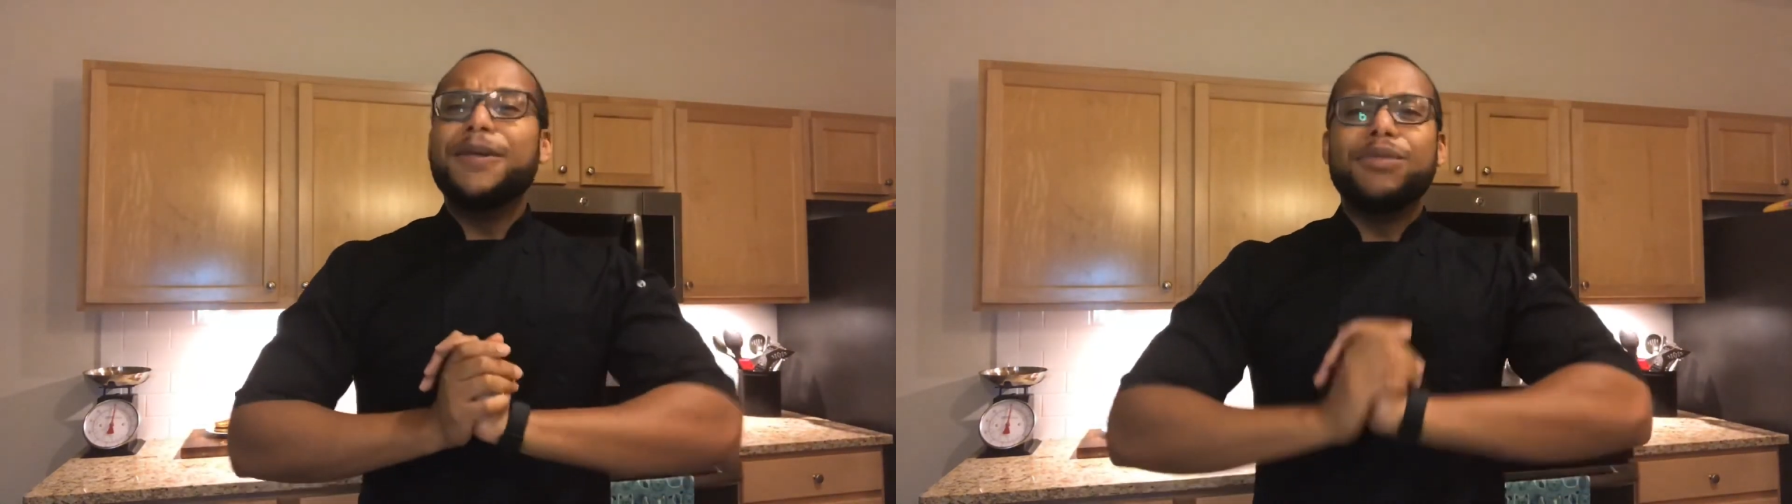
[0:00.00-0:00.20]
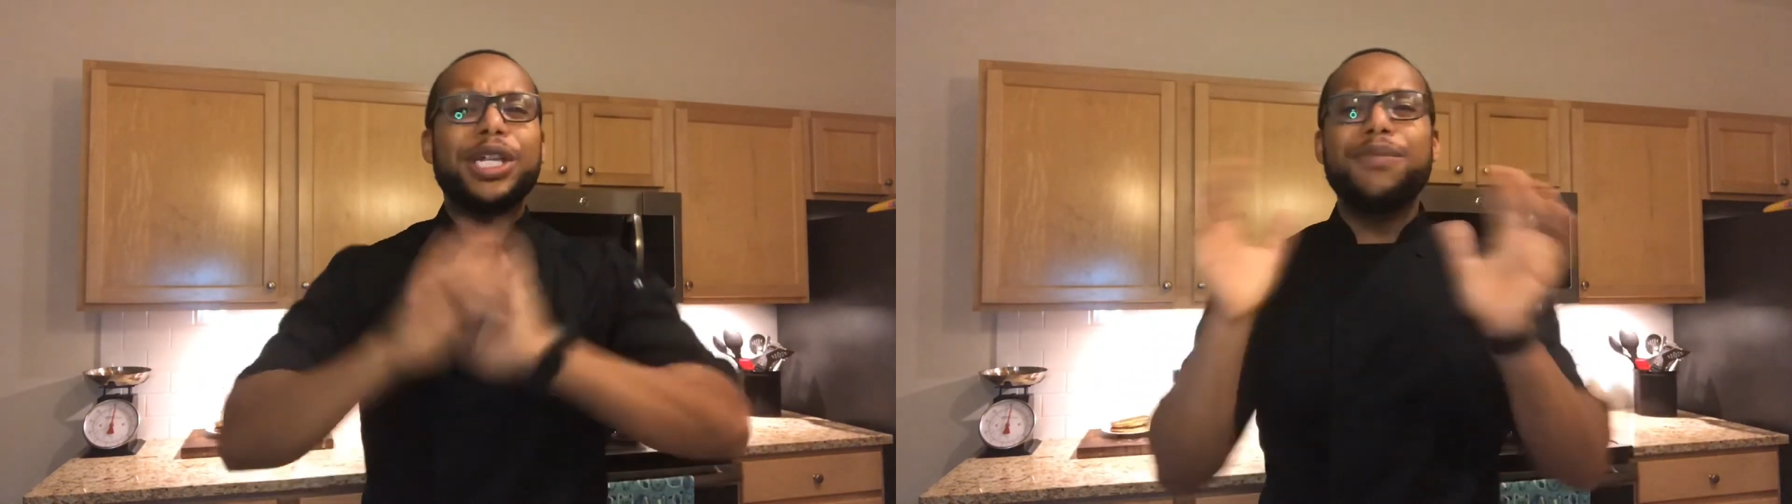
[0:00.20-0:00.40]

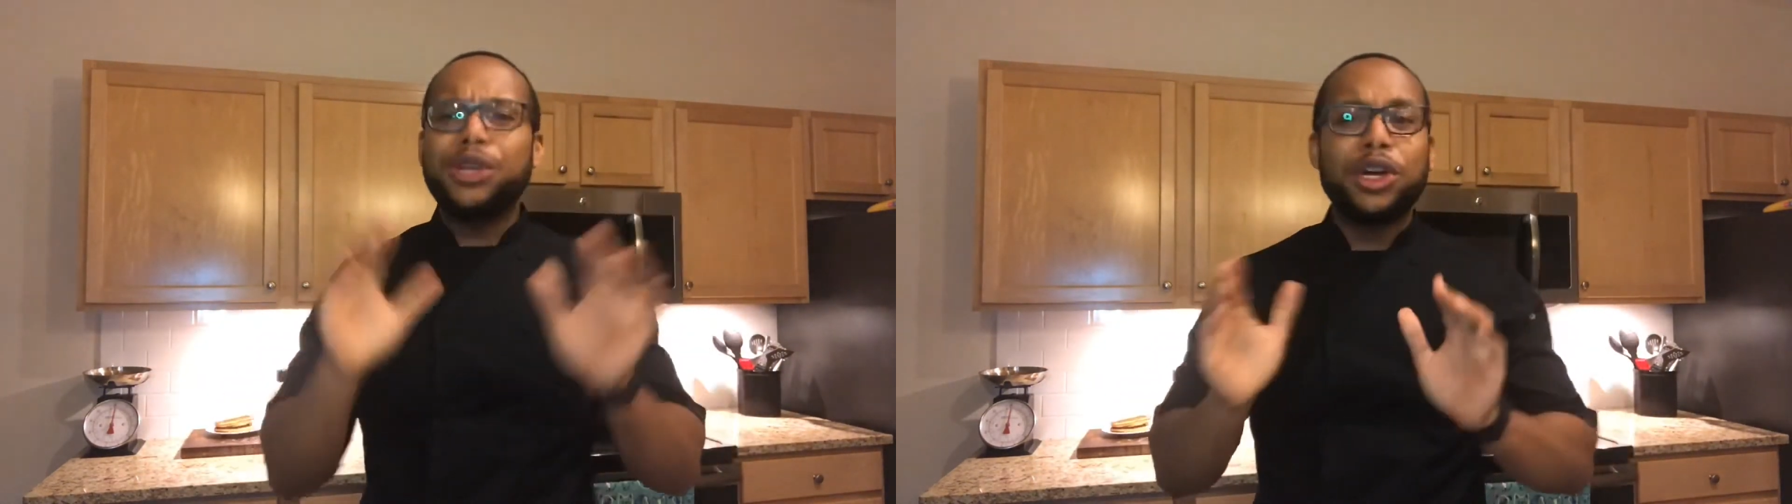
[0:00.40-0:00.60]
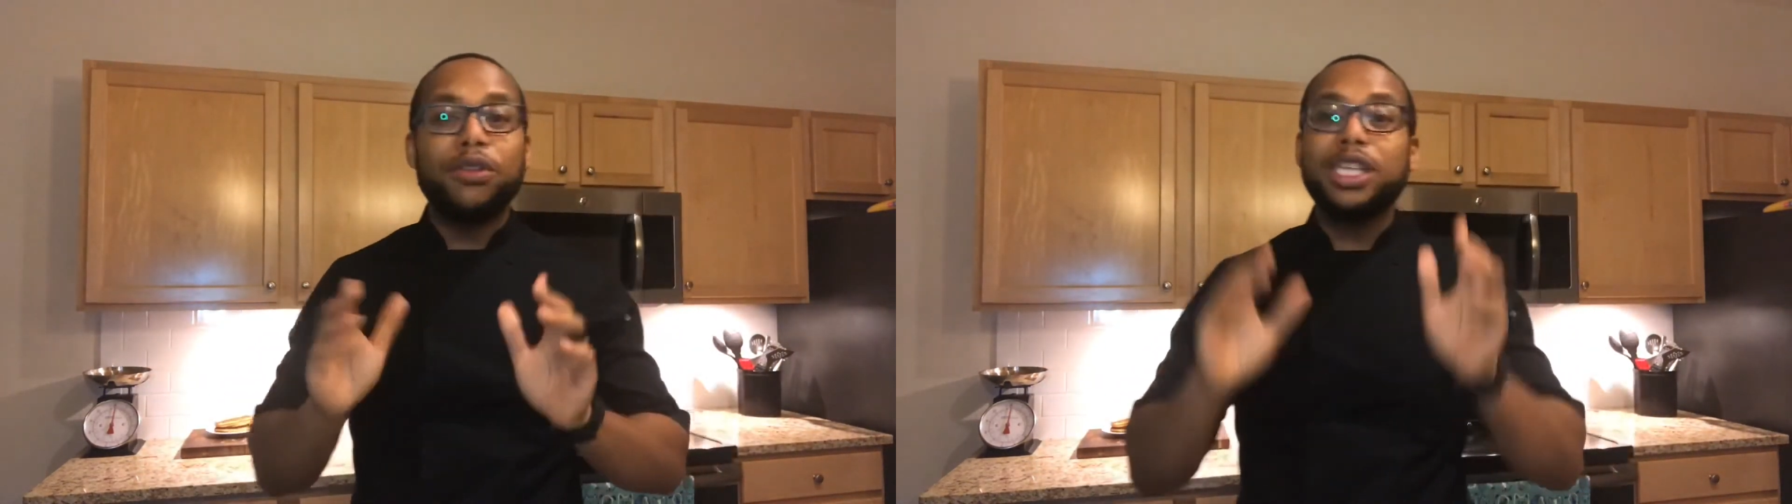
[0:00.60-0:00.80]
Let me
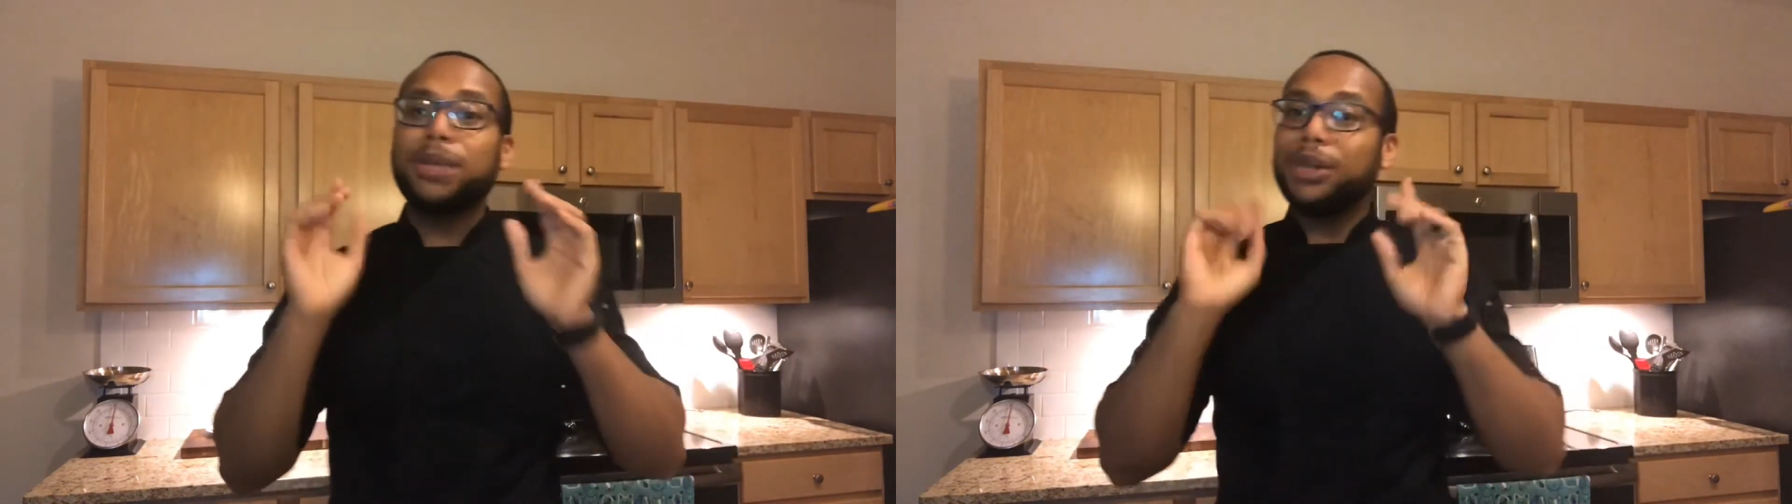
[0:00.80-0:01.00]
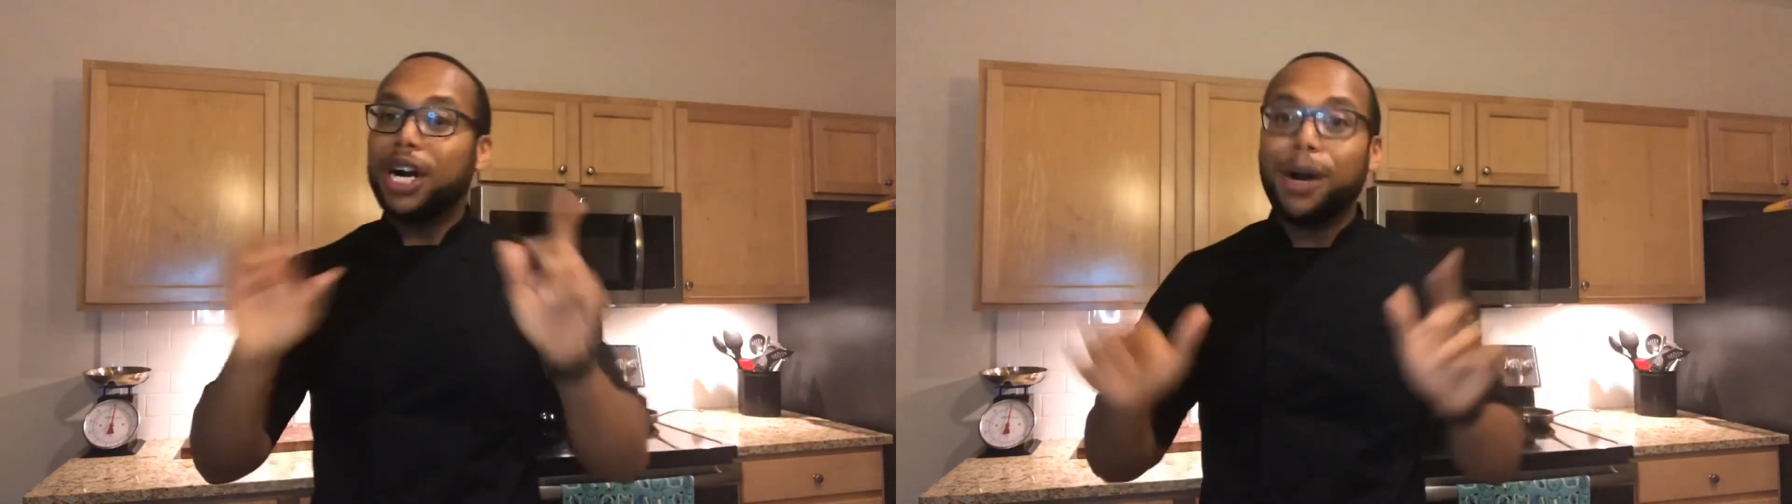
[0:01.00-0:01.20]
know. This will
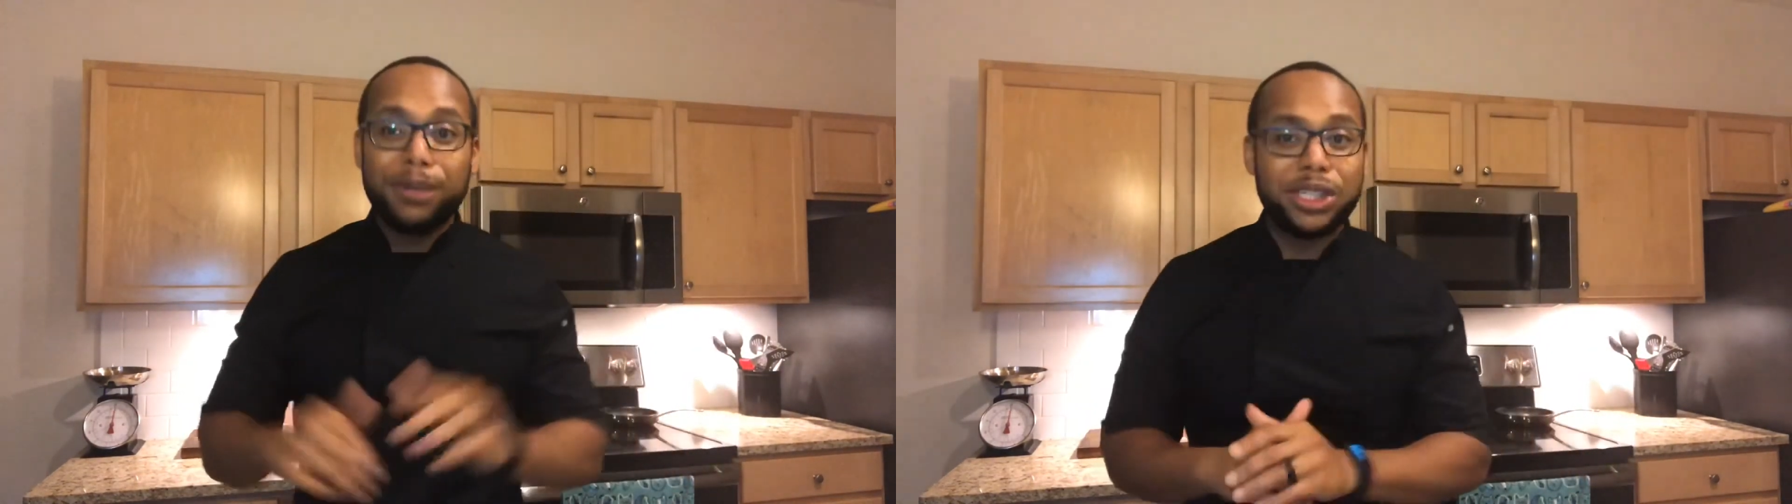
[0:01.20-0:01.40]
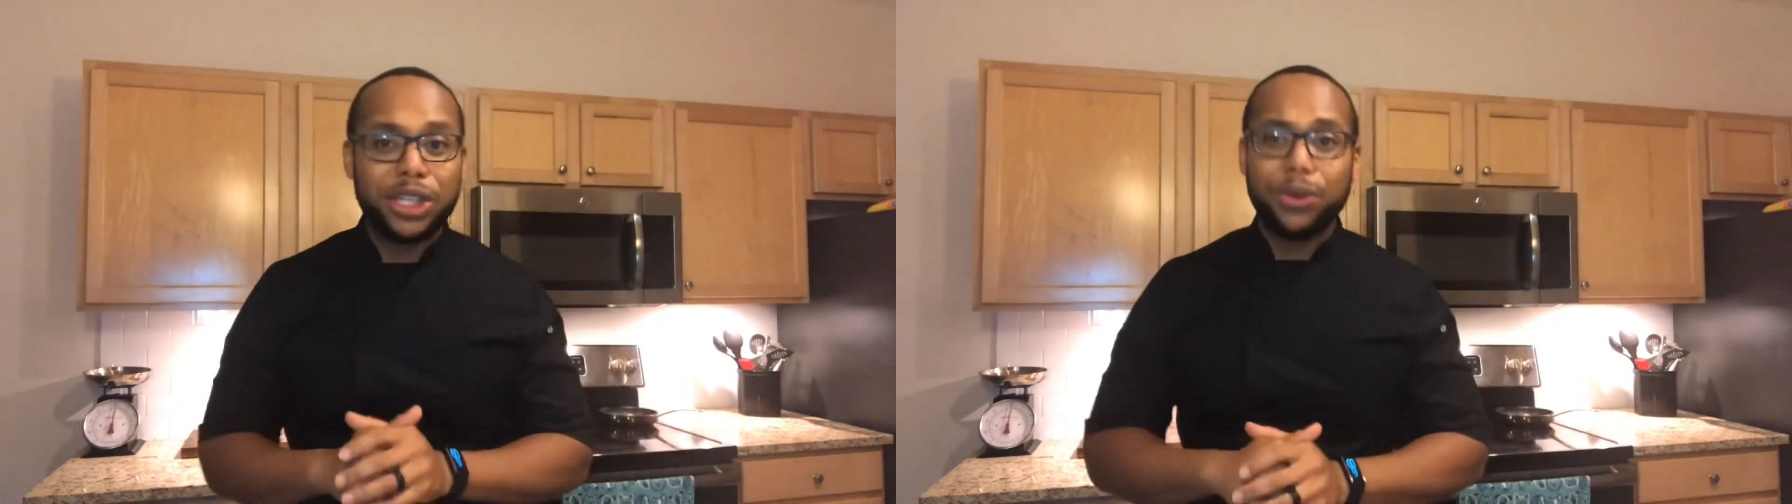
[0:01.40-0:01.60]
be the omelet
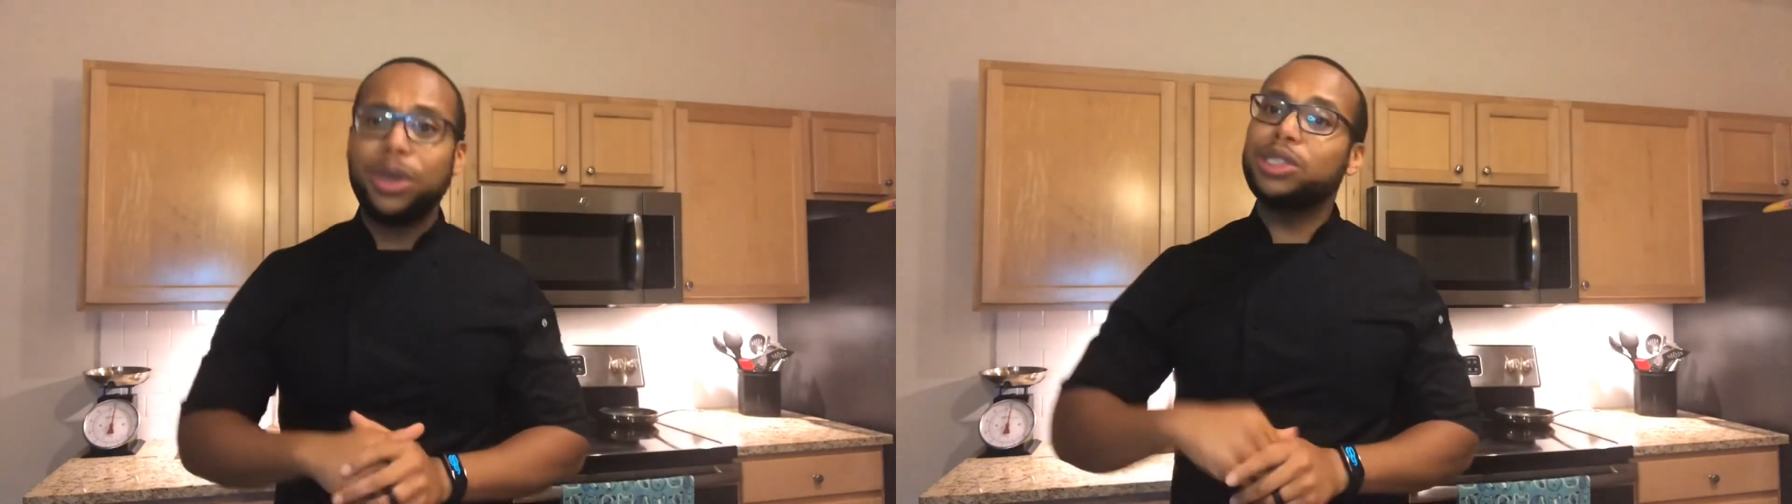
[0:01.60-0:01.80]
series.